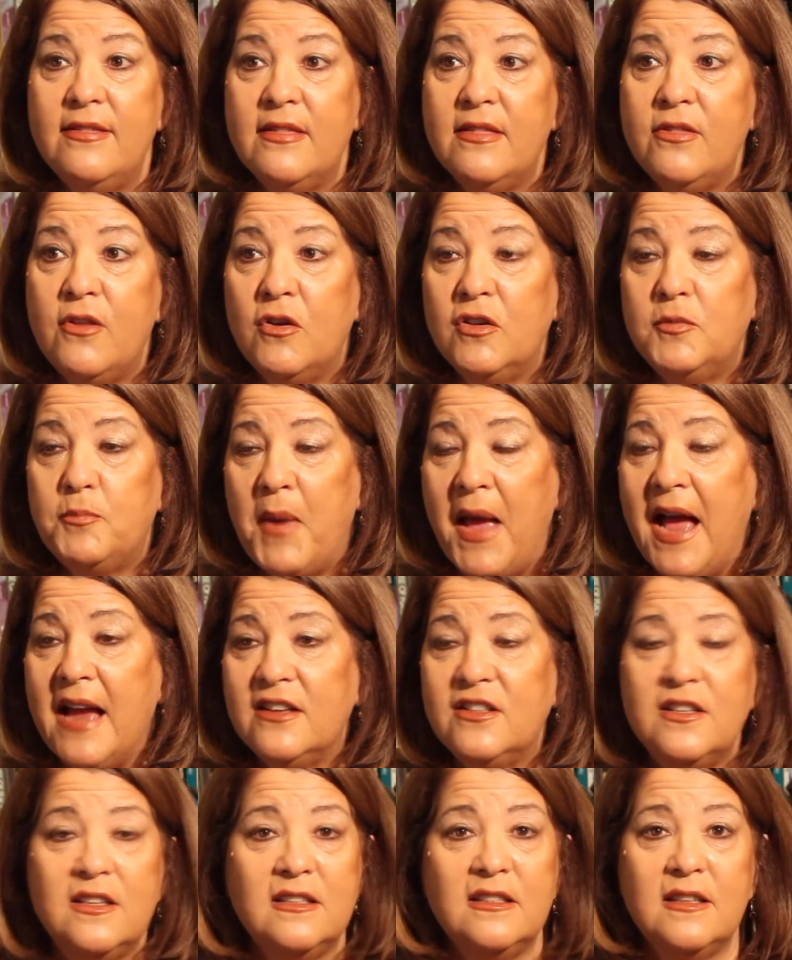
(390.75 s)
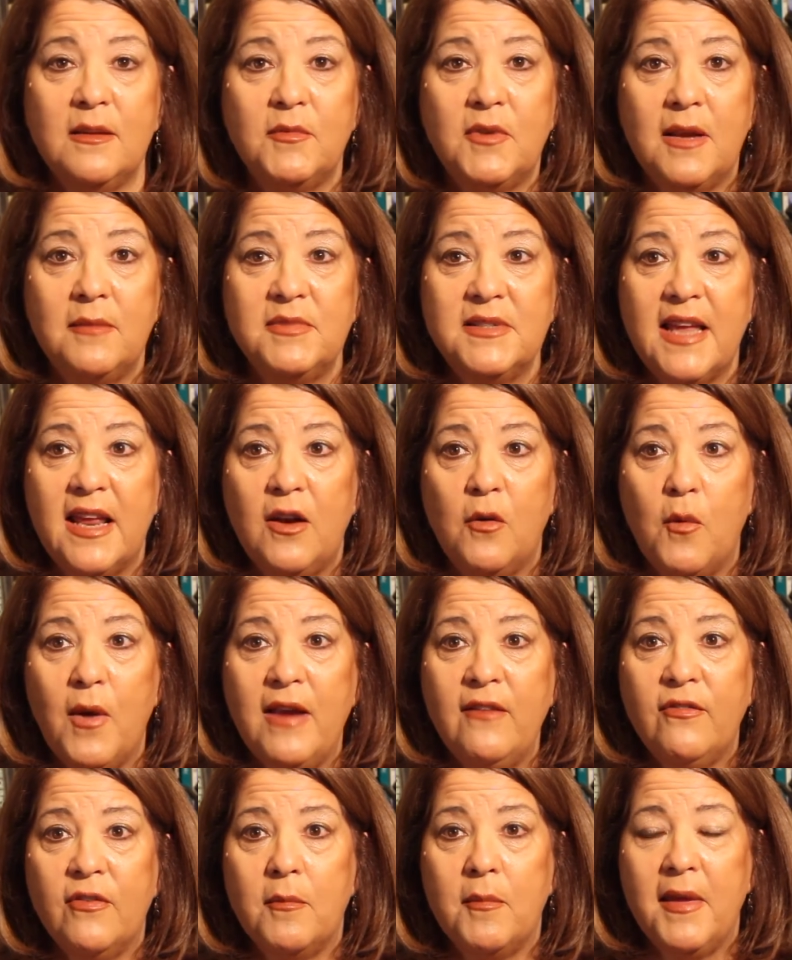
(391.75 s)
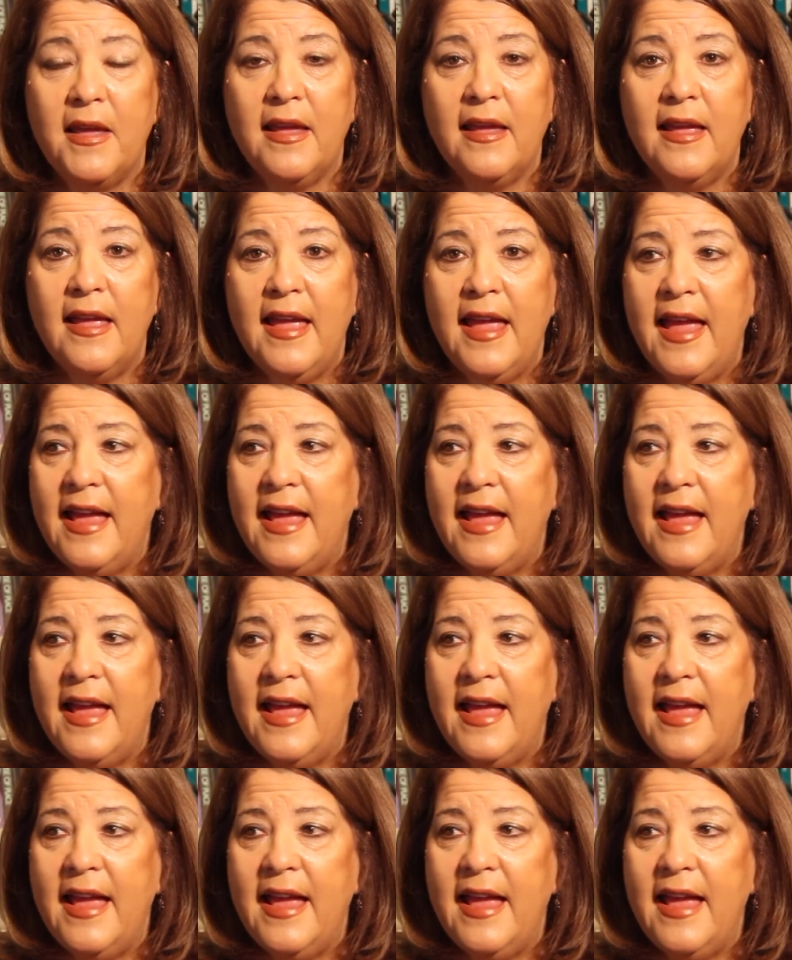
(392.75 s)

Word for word: those passions sometimes get away from me,